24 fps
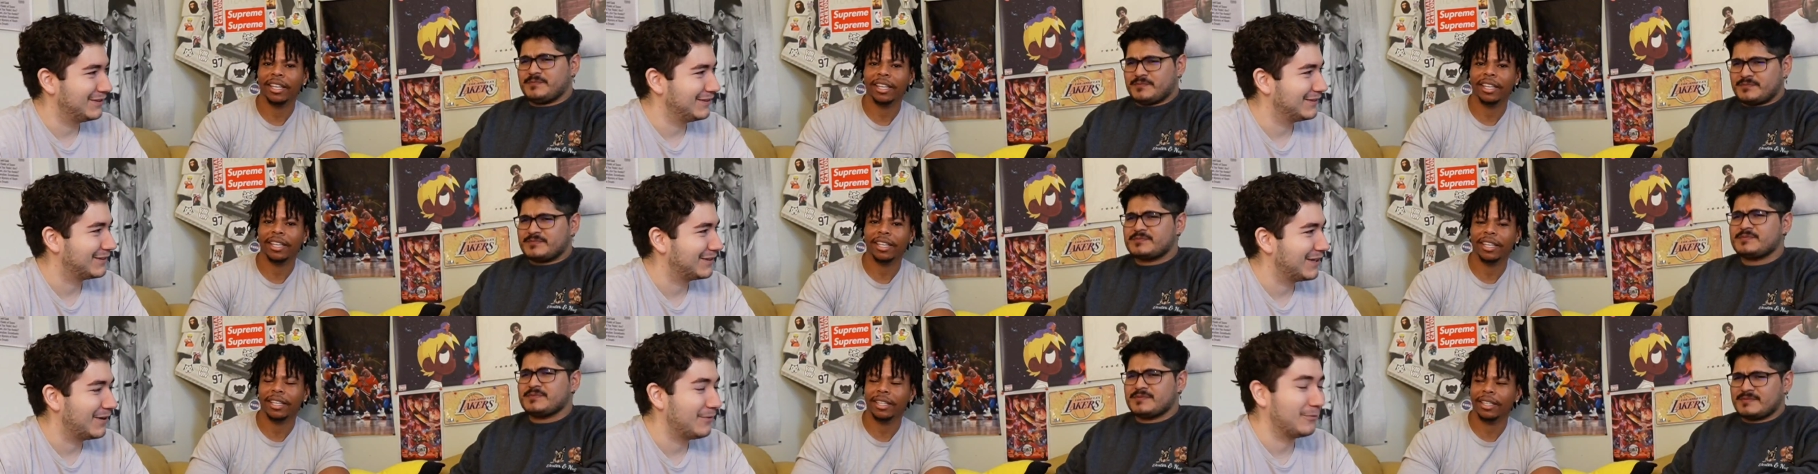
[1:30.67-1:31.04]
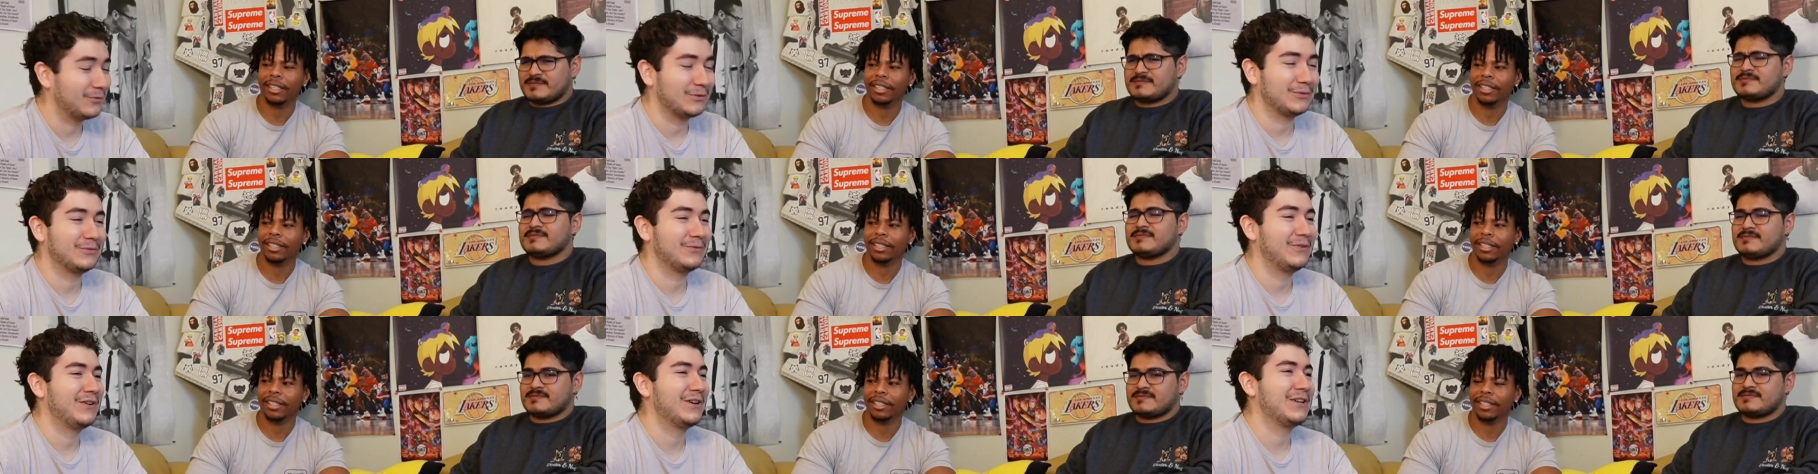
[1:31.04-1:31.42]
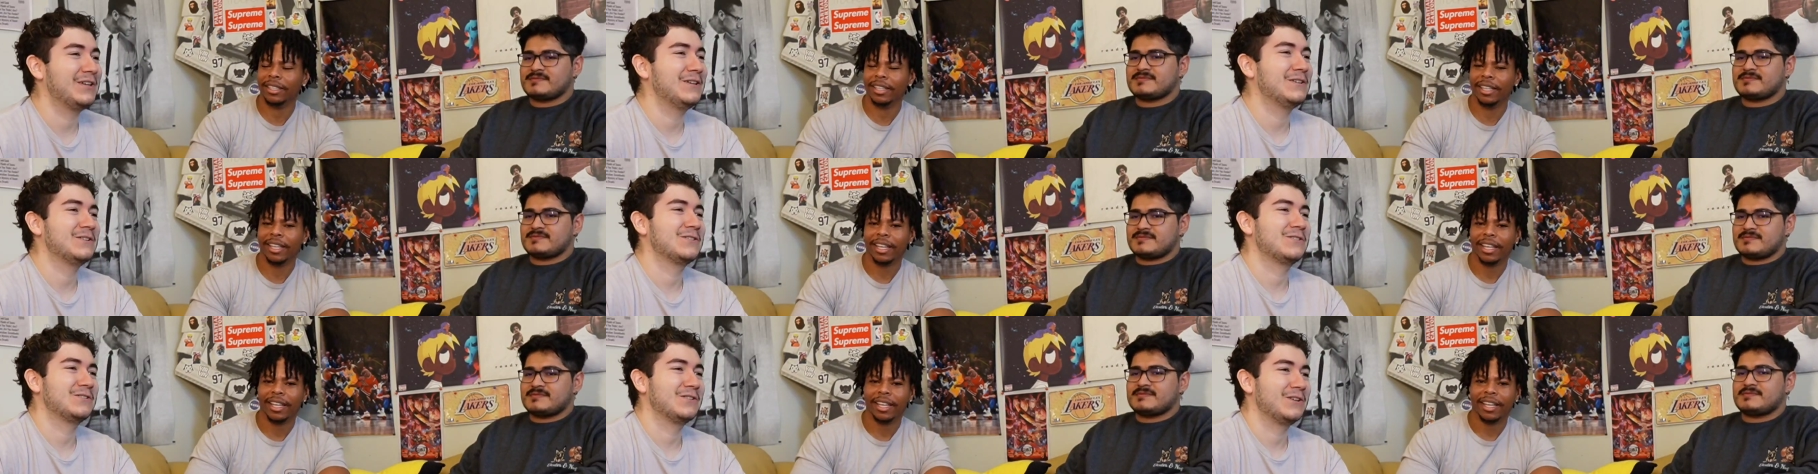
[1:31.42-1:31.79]
Speaker 1: stuff was funny as
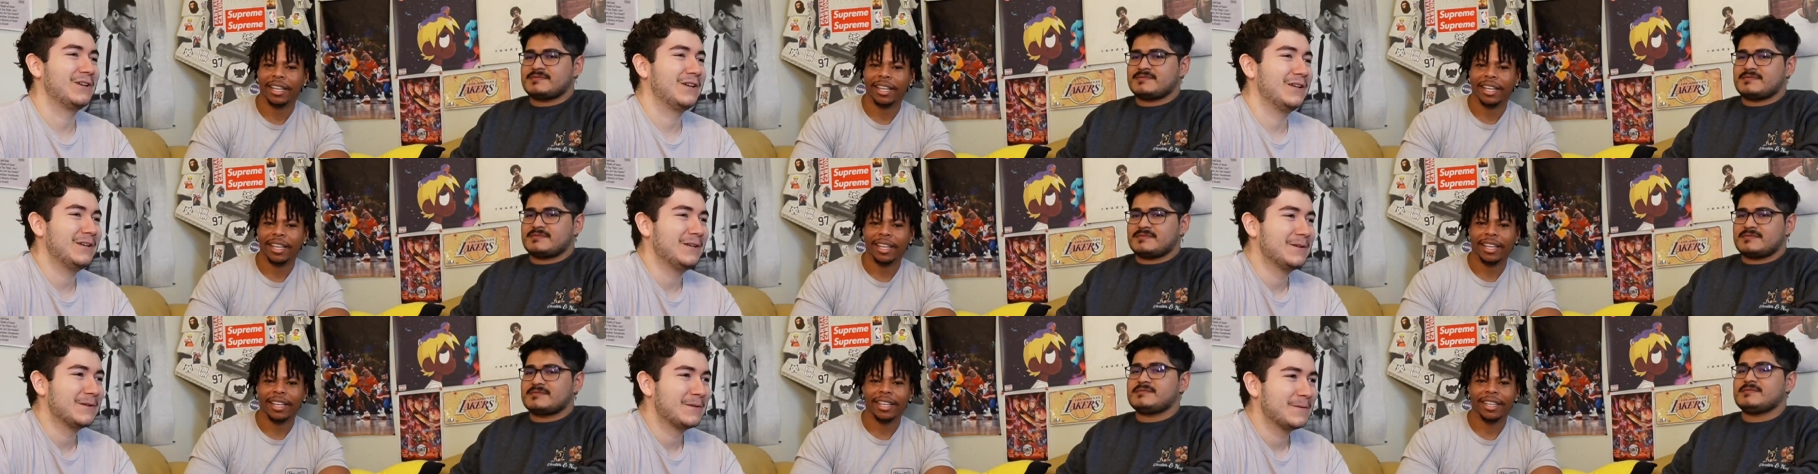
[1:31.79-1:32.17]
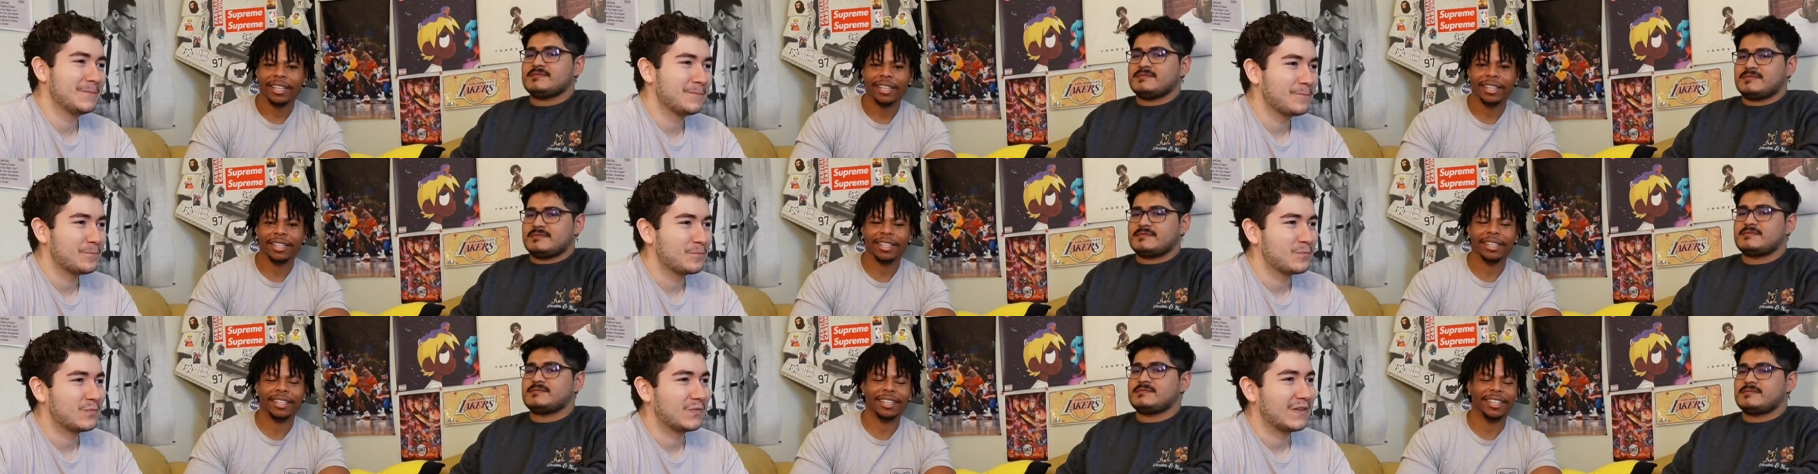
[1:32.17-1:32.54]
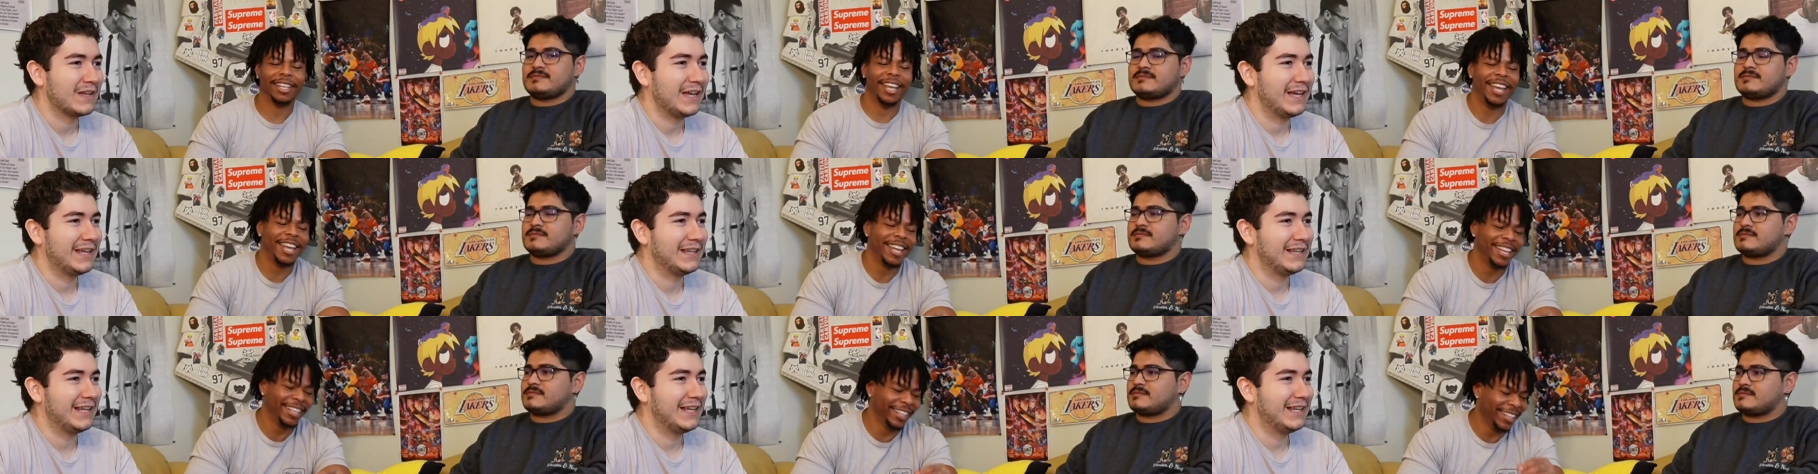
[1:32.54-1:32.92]
shit. And
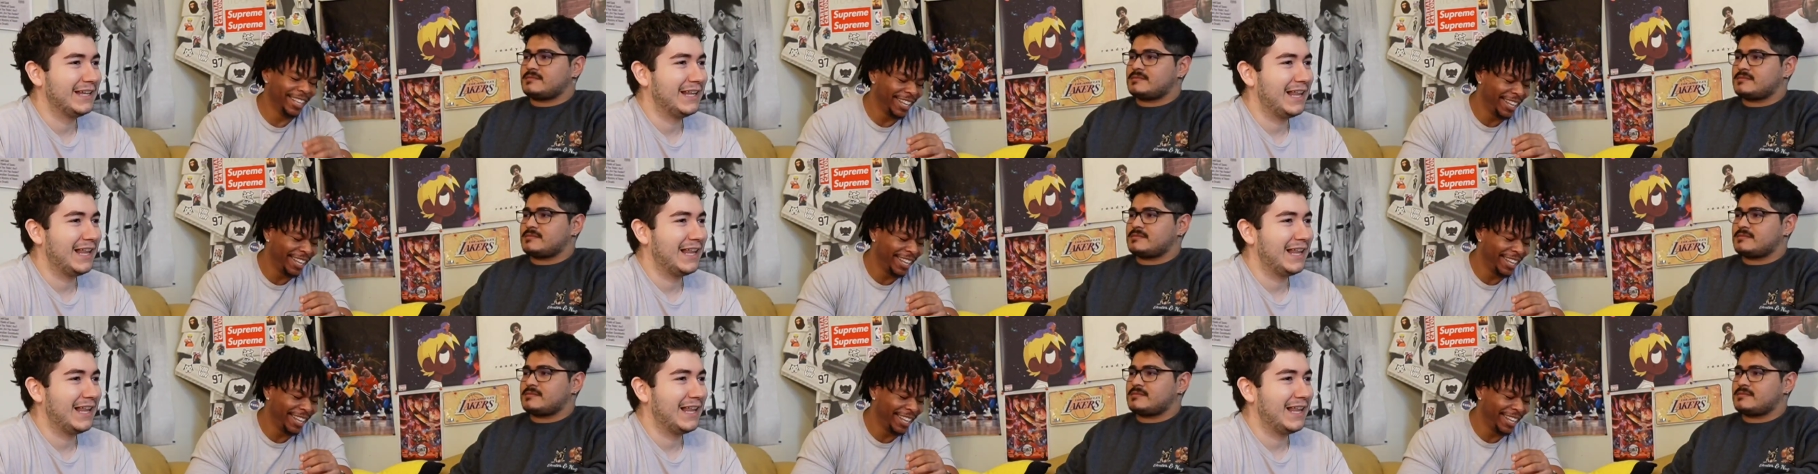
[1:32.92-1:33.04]
then